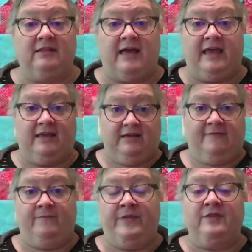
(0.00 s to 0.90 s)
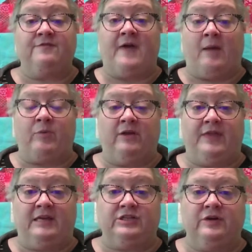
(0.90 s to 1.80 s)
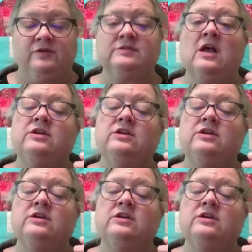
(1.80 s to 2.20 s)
like the fabric they chose.